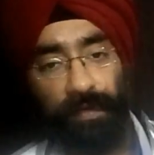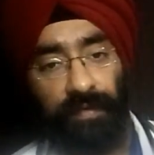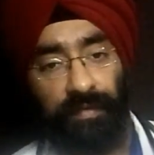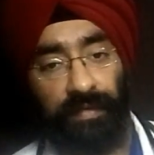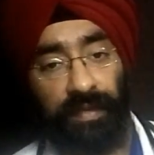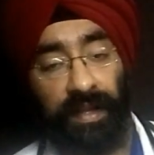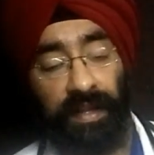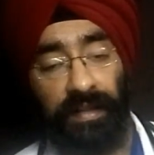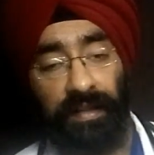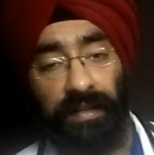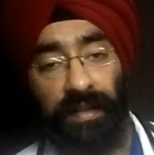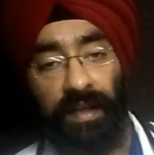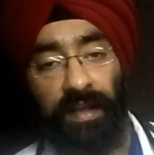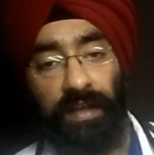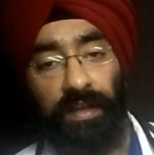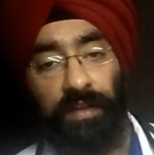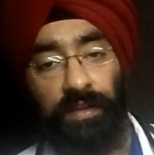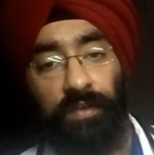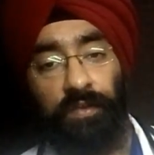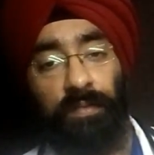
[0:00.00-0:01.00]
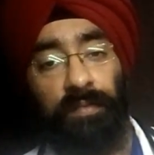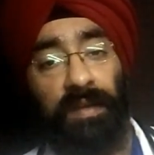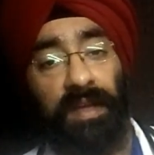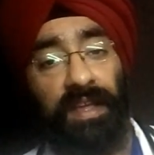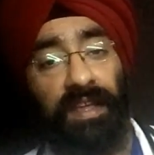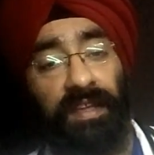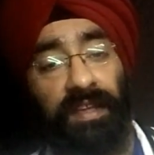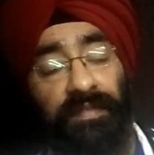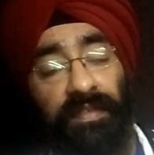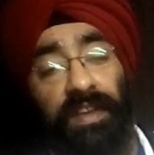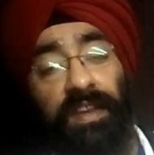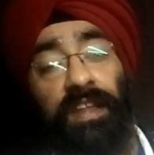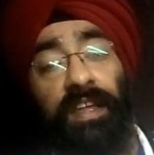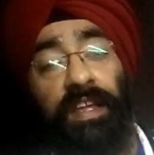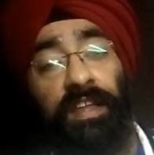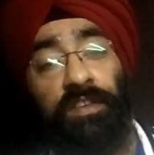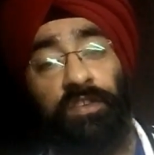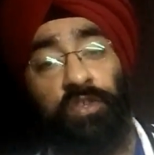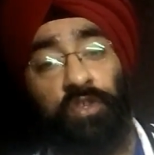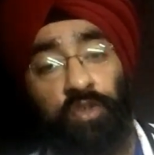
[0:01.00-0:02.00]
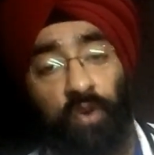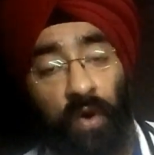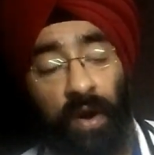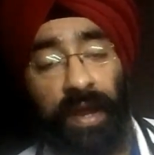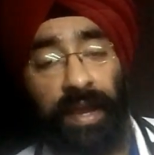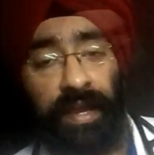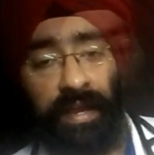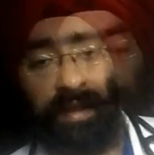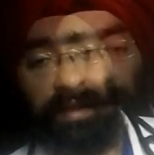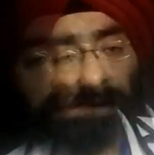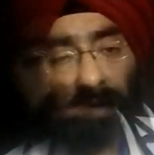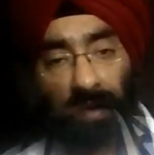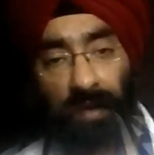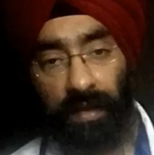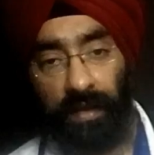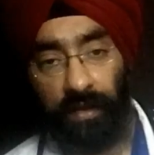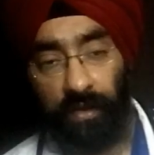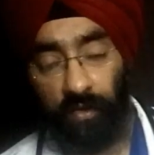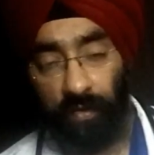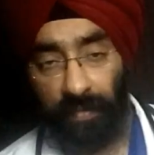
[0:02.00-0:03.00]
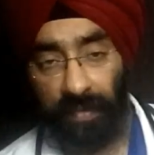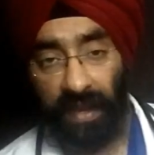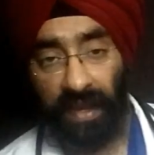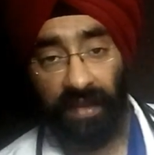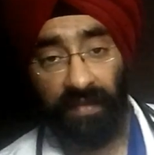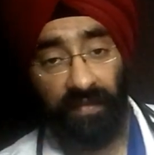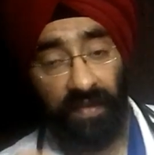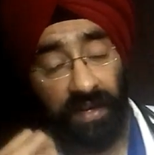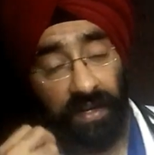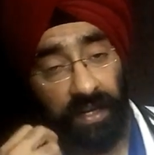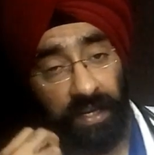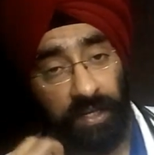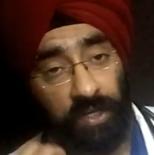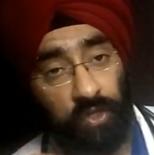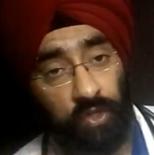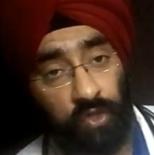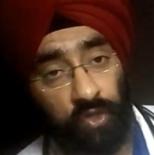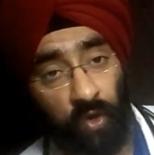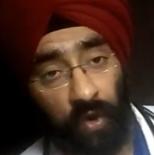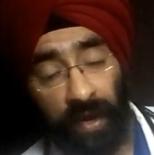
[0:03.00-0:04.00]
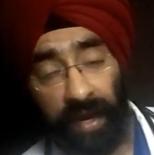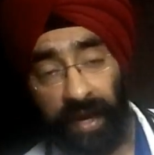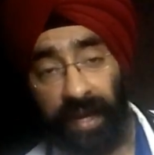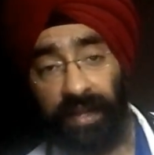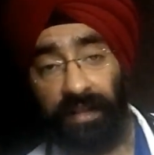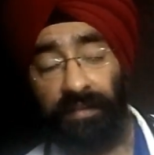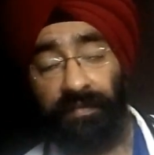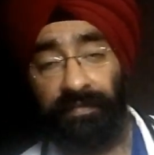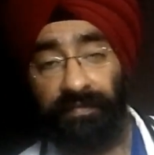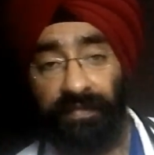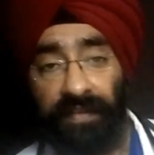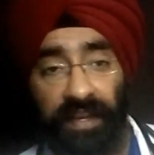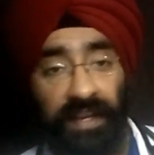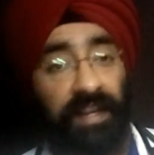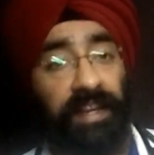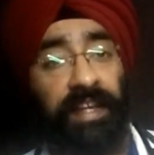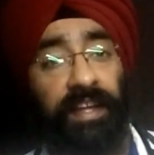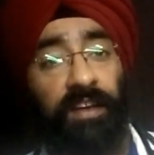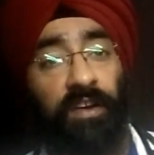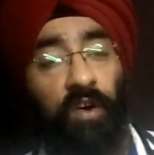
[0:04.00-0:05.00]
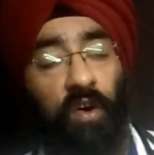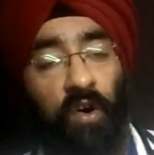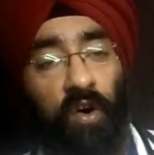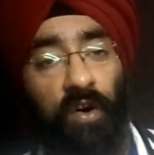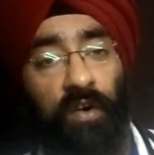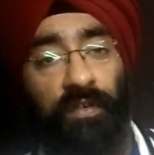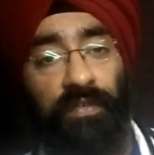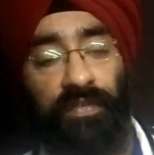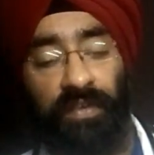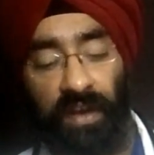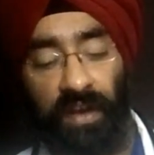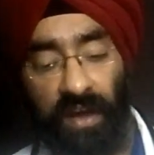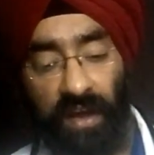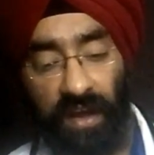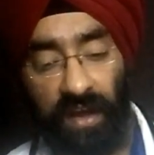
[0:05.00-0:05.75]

Then you may even enjoy the feeling of